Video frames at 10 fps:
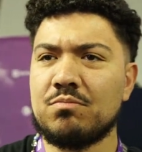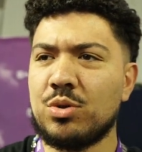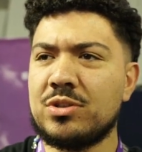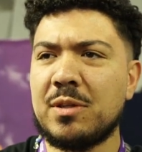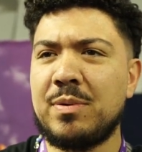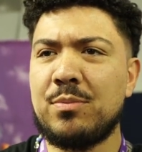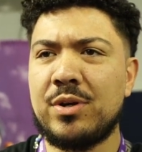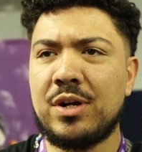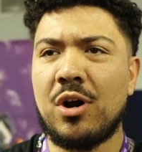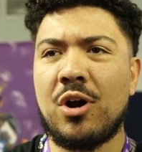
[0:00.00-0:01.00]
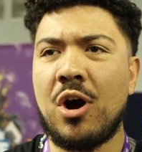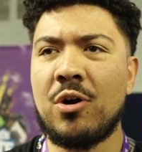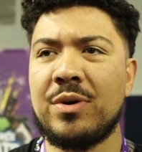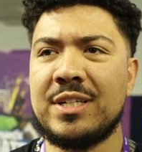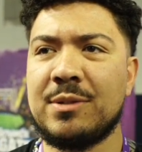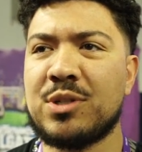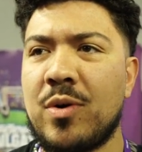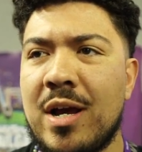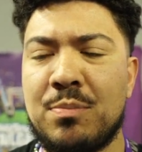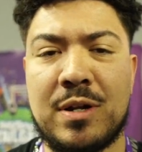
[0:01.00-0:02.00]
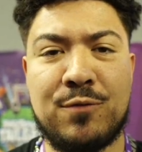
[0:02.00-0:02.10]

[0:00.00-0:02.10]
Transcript: most of the people here are already subscribed,